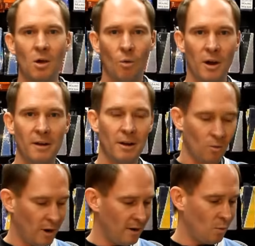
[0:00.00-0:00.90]
What
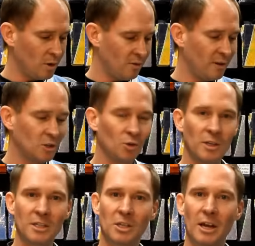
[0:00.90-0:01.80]

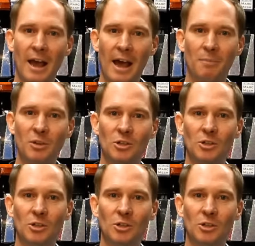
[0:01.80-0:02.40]
eventually is going to happen